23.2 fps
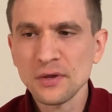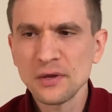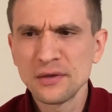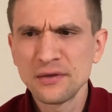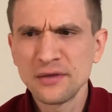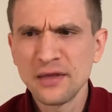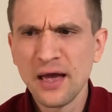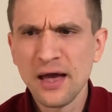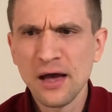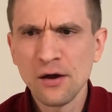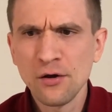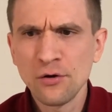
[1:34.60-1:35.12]

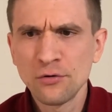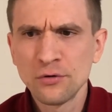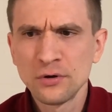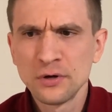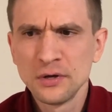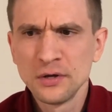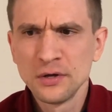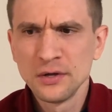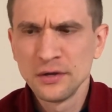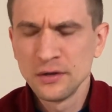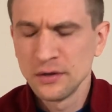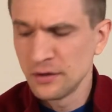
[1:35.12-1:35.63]
Now,
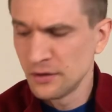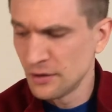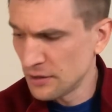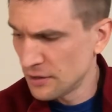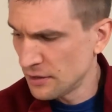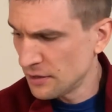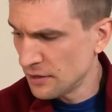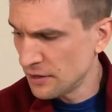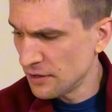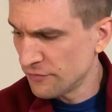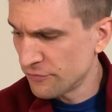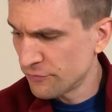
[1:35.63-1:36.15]

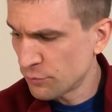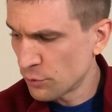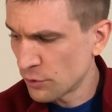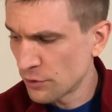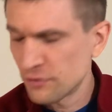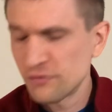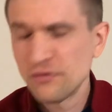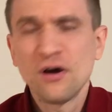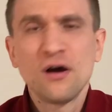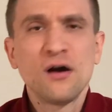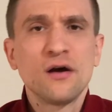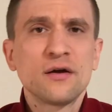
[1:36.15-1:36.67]
if
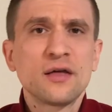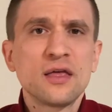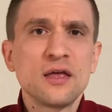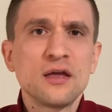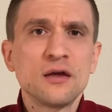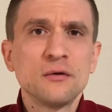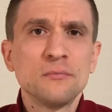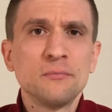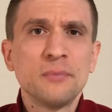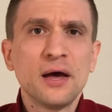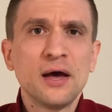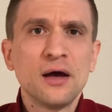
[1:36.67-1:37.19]
we're talking
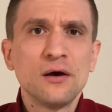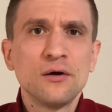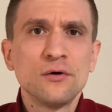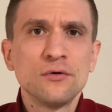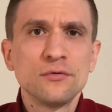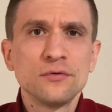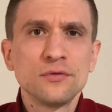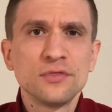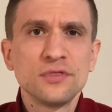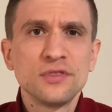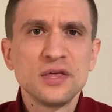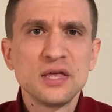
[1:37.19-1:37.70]

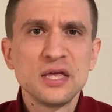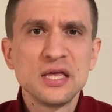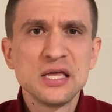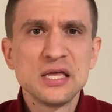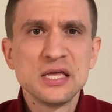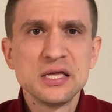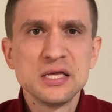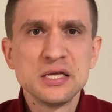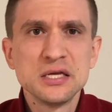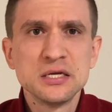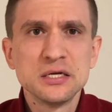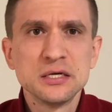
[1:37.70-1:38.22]
about
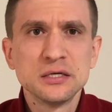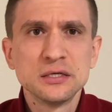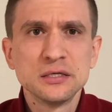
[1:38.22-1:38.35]
the